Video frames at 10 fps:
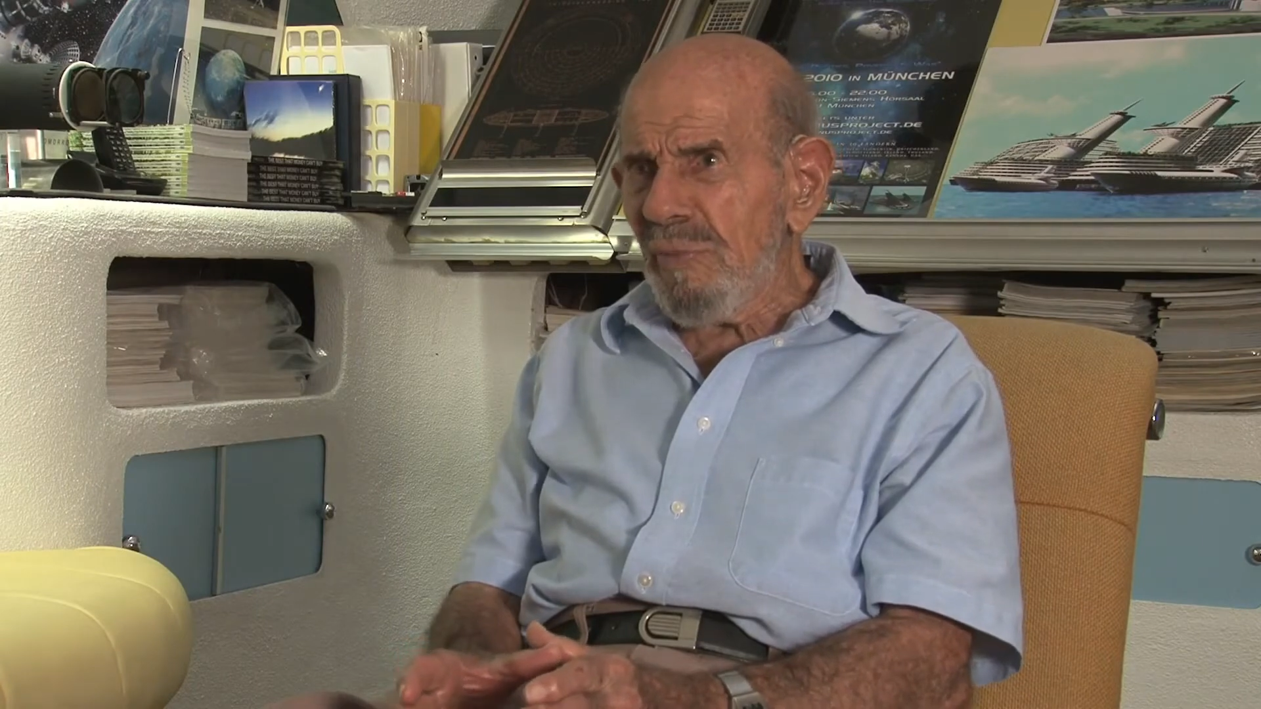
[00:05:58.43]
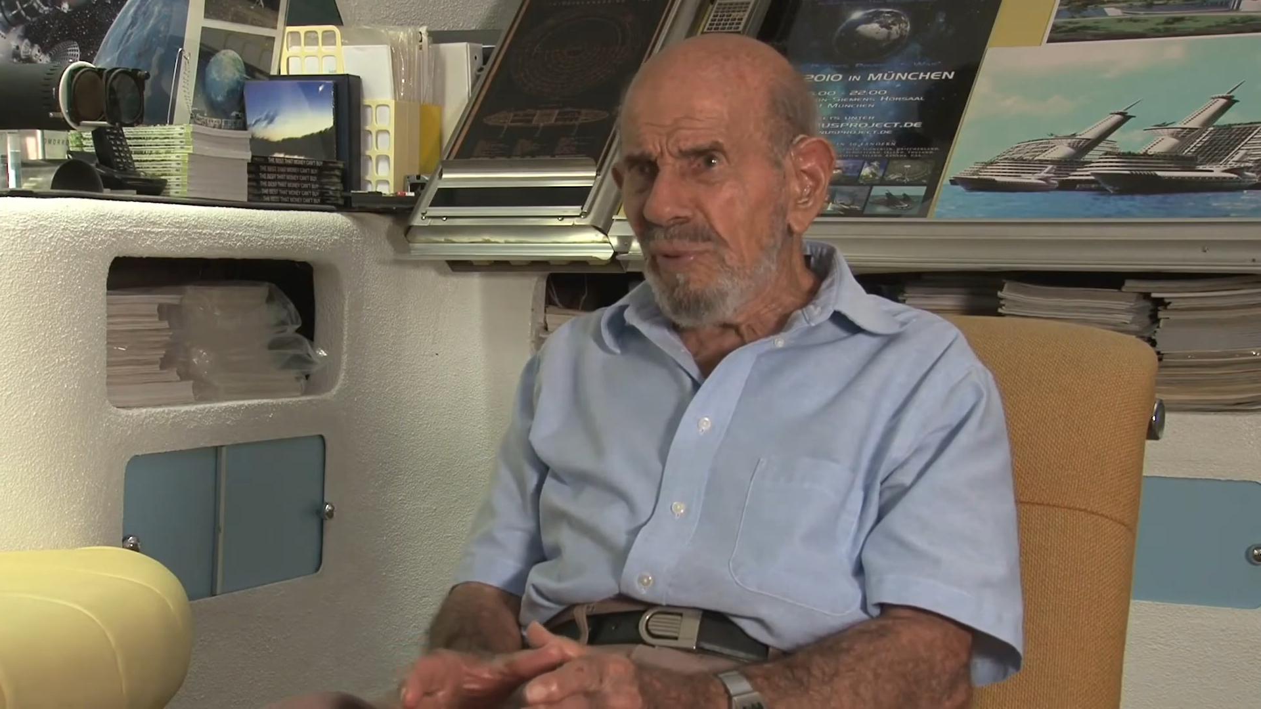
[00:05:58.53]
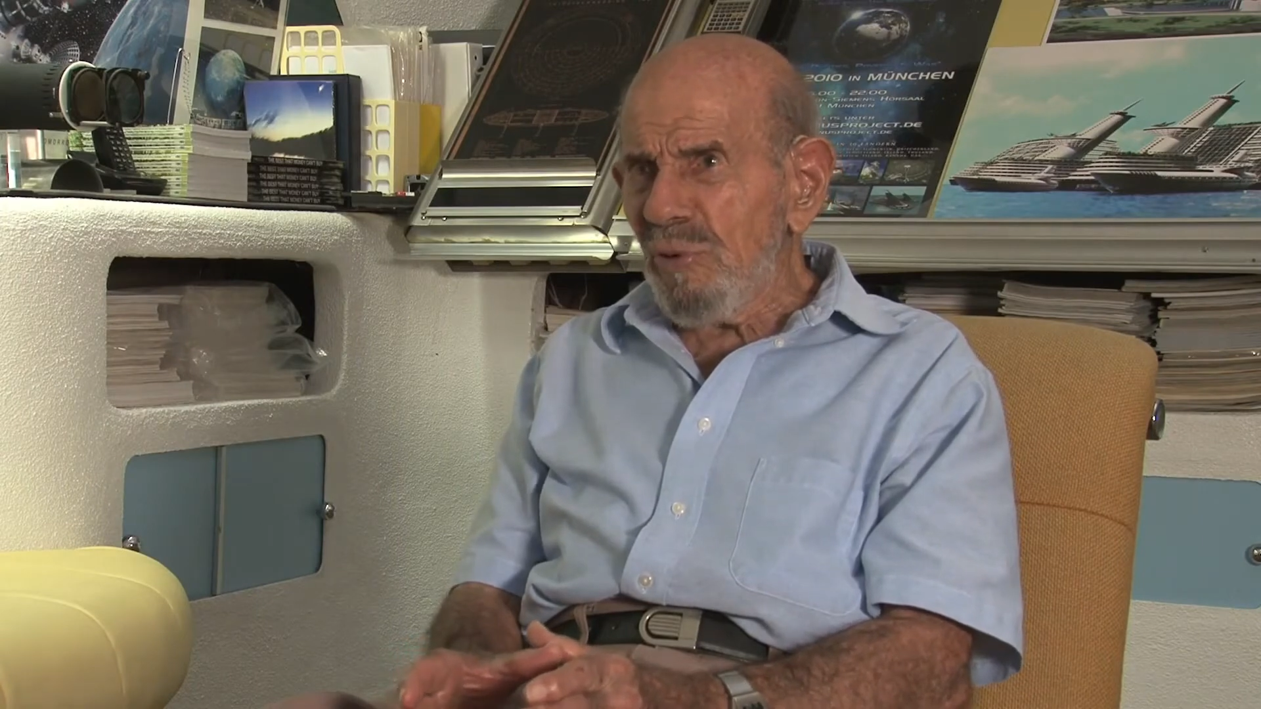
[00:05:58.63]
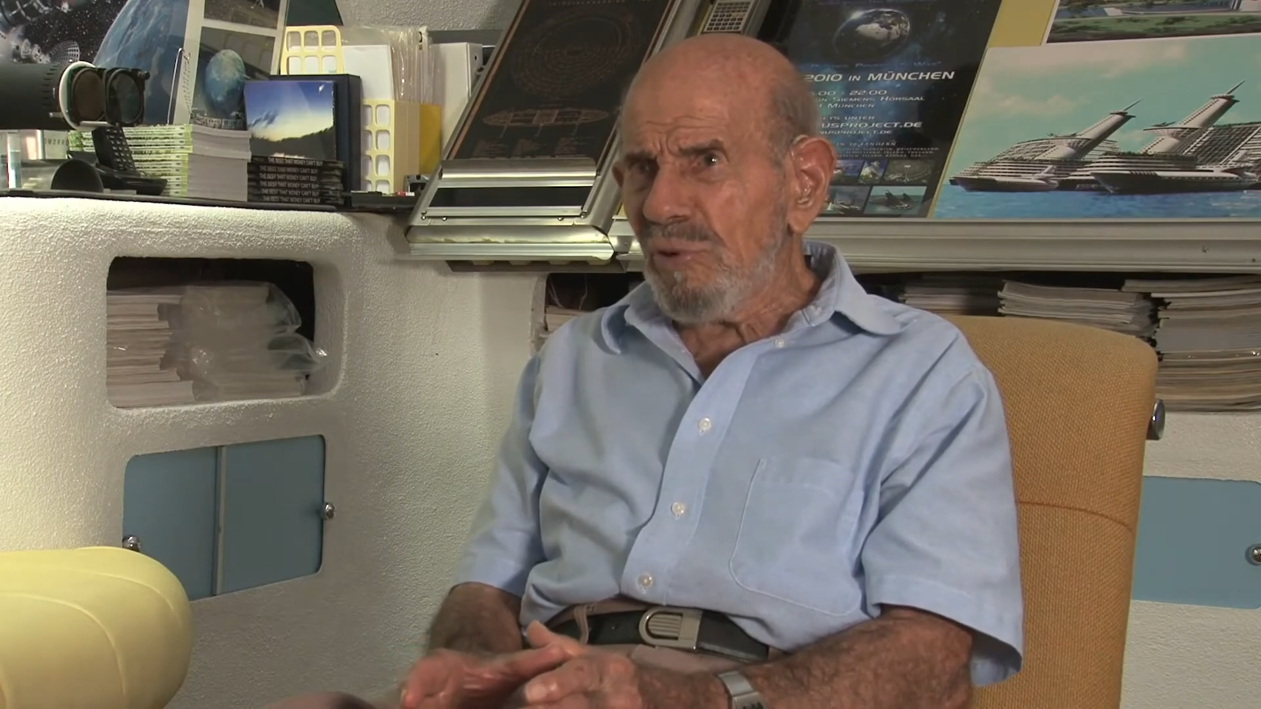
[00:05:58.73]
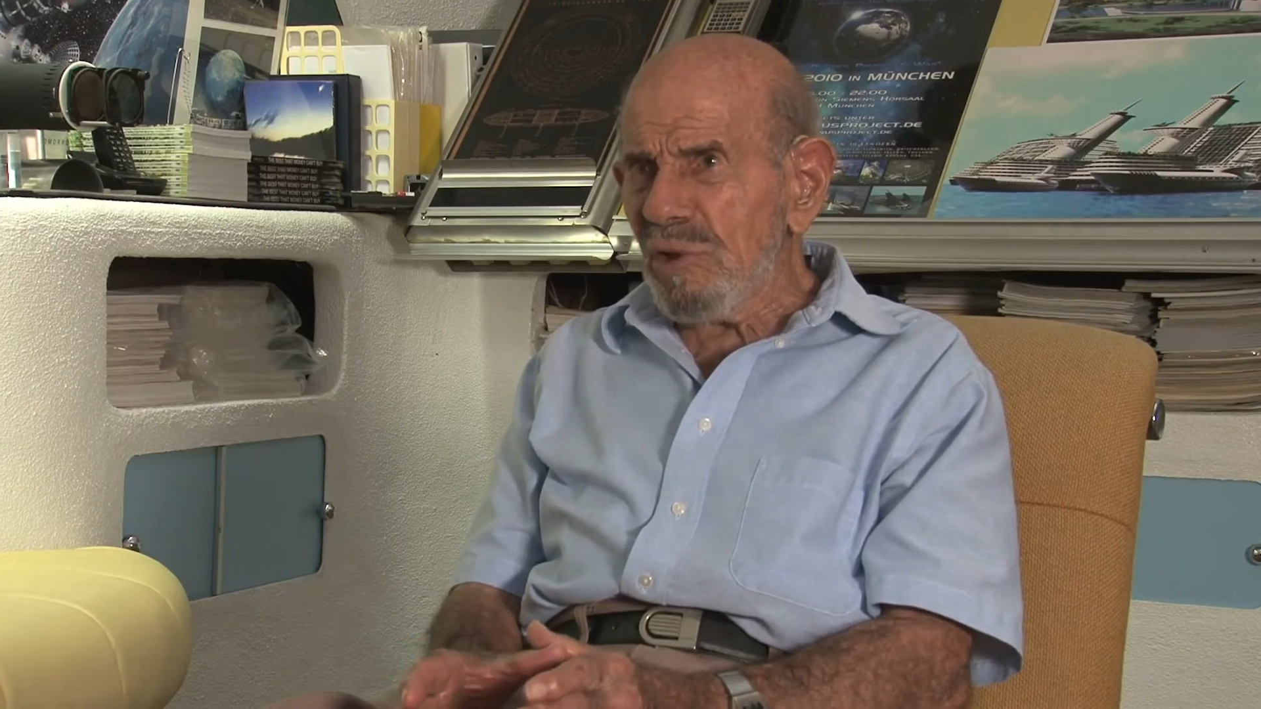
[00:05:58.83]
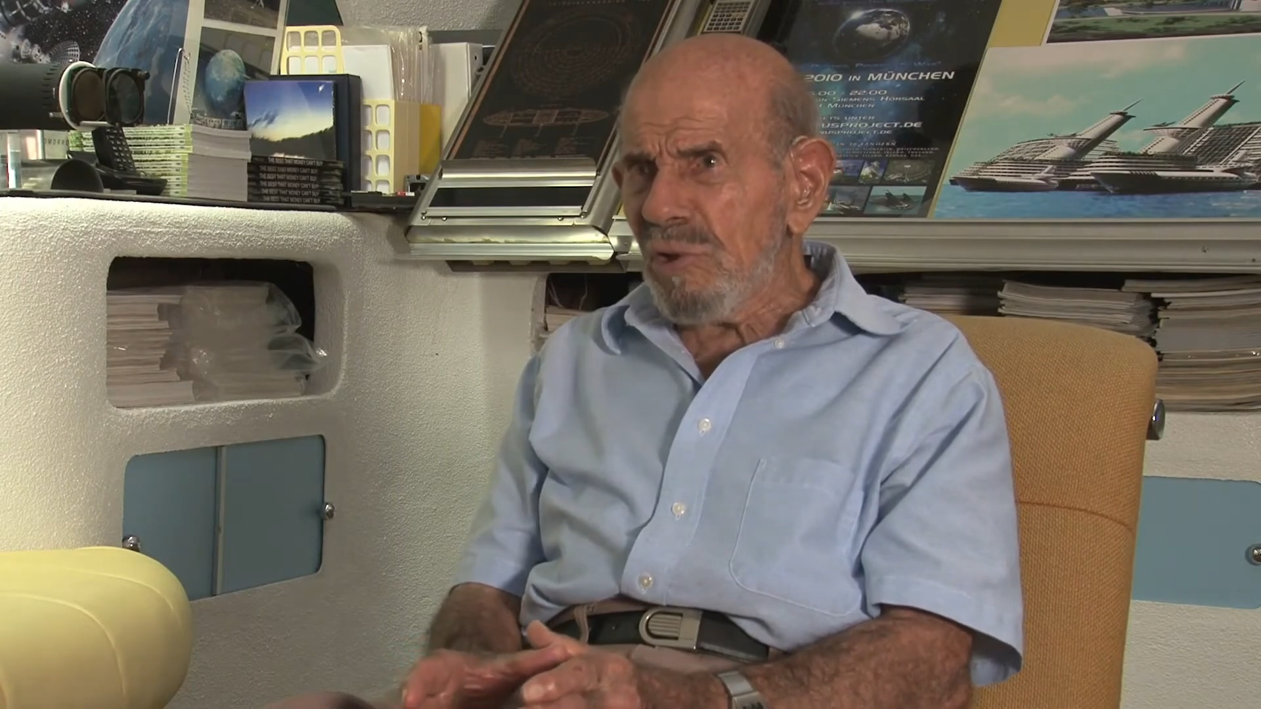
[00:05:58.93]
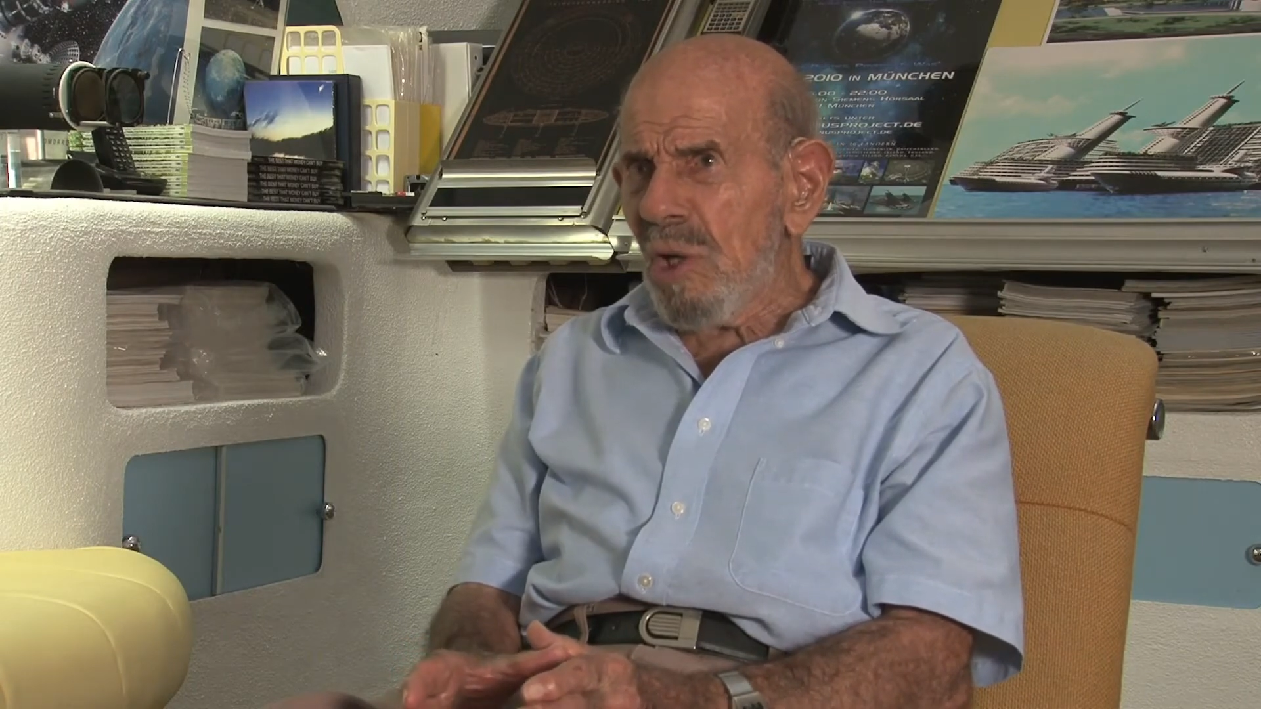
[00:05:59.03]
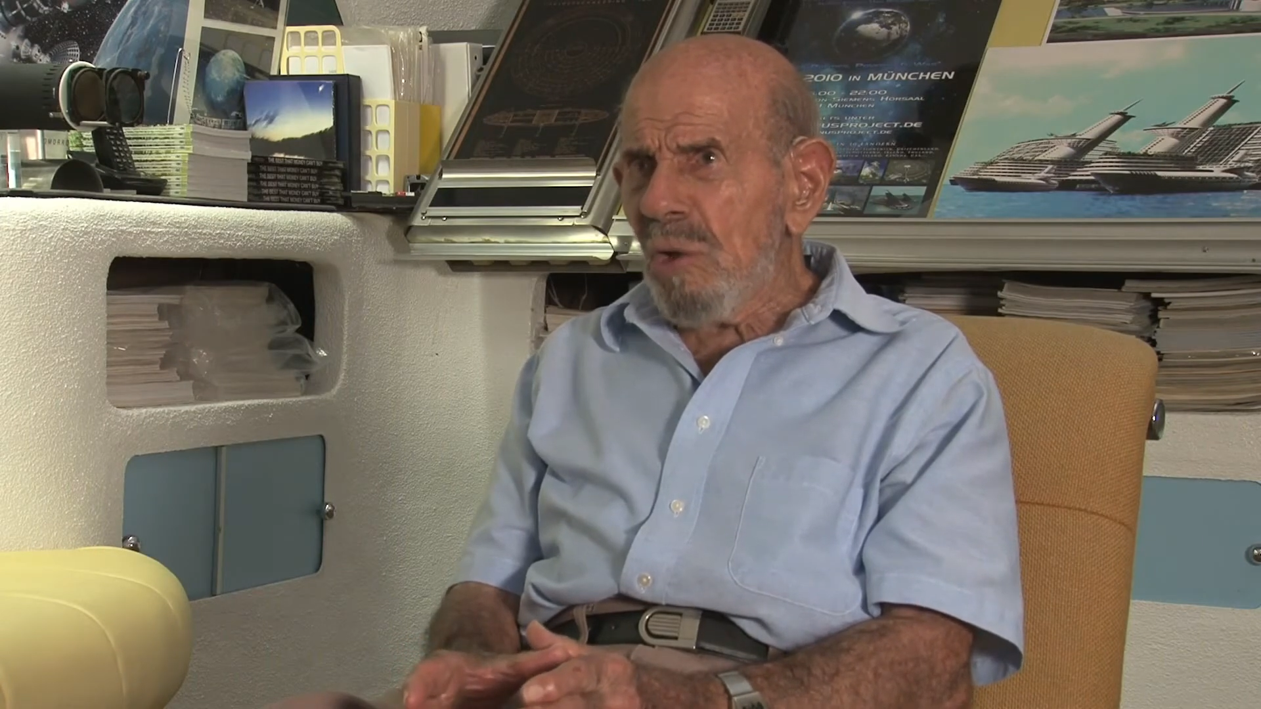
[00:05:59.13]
computers